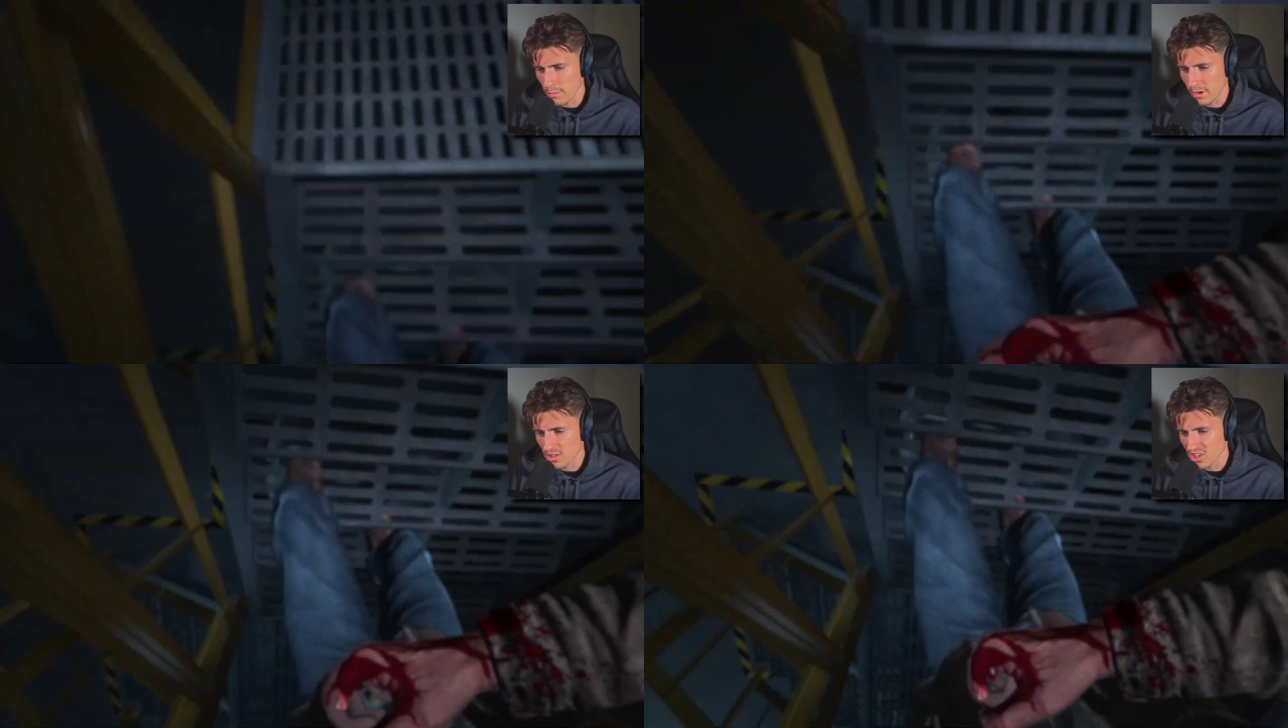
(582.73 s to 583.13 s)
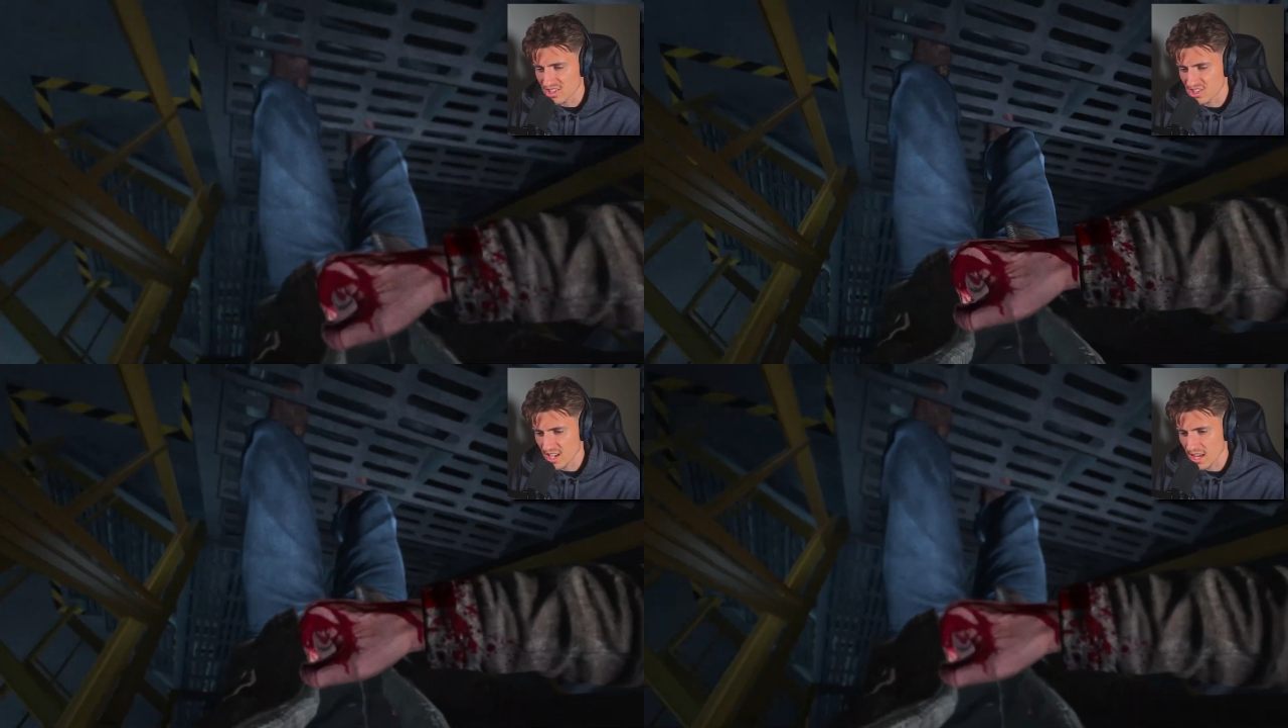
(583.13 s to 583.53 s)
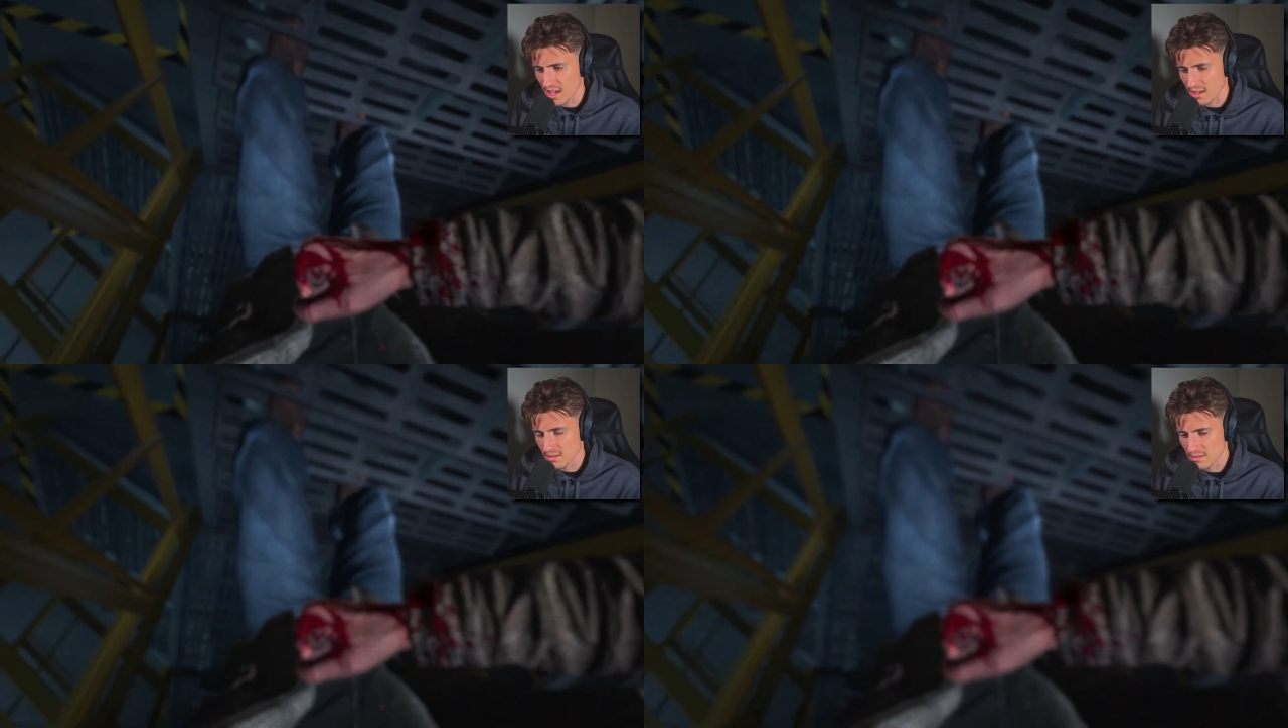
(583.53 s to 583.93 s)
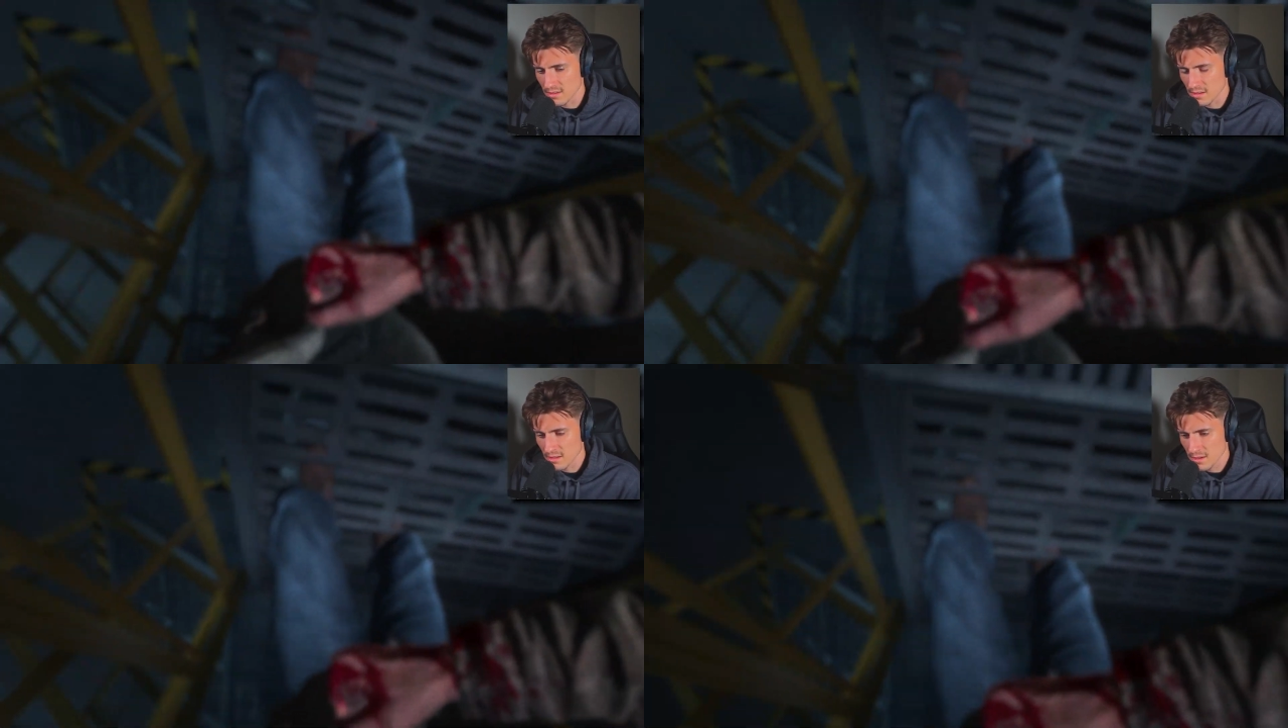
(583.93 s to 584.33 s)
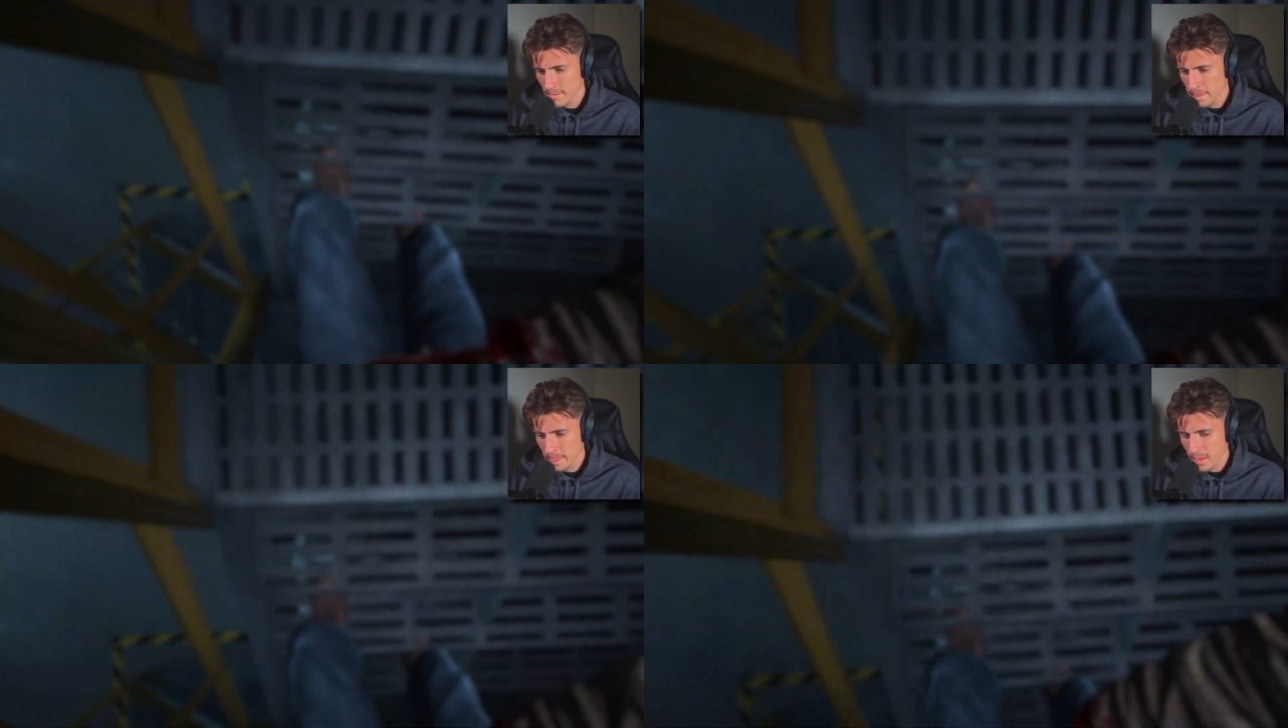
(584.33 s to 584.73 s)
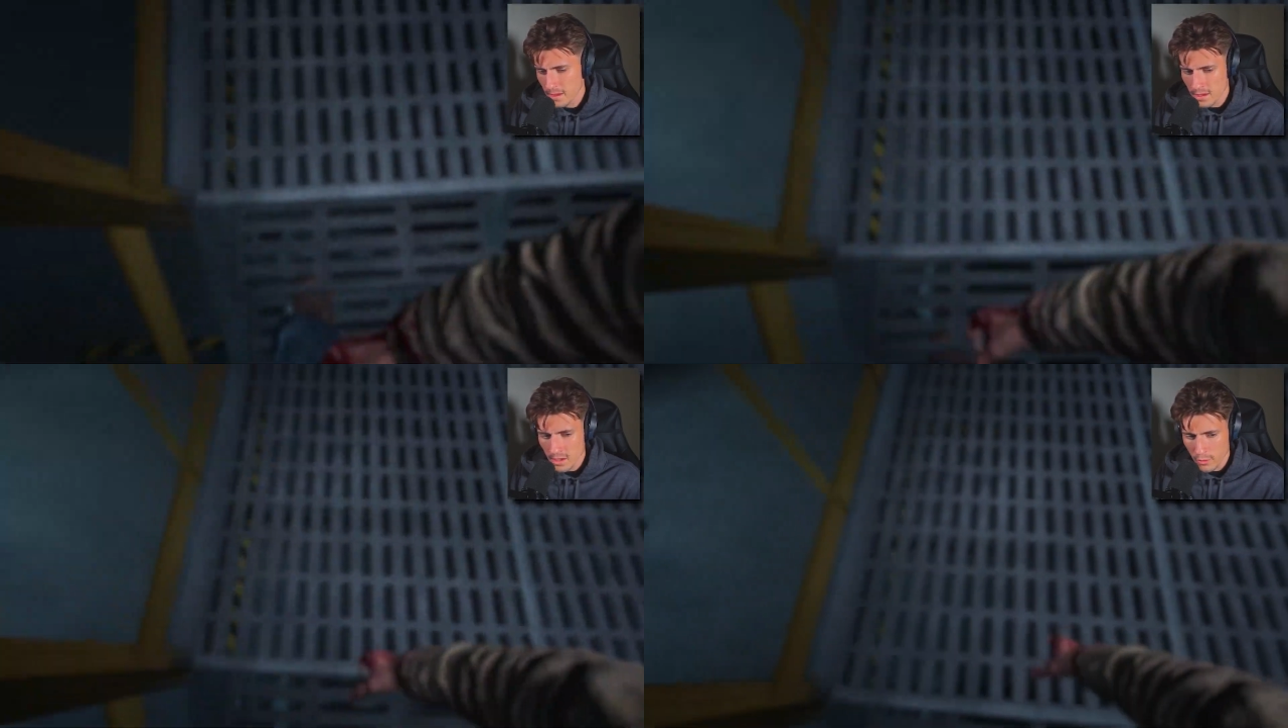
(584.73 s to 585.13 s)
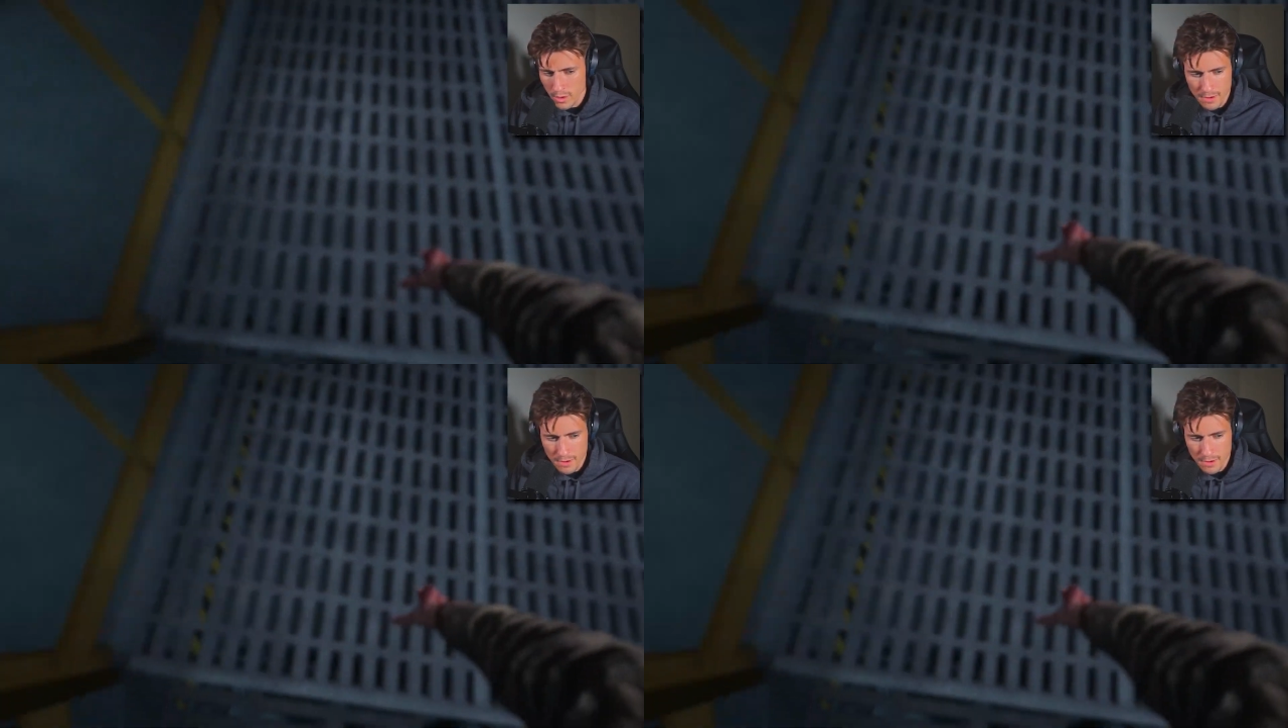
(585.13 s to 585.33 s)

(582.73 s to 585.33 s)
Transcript: built this city. We